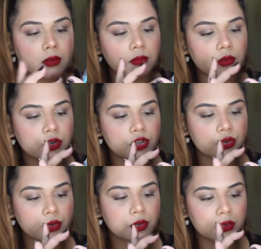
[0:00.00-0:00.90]
I'm gonna
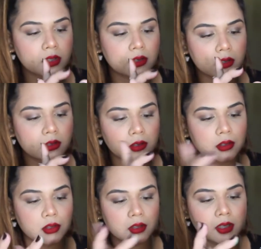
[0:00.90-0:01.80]
show you the
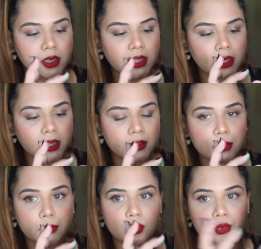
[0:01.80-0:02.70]
green and
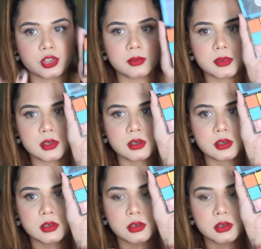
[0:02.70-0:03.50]
the blue shimmer.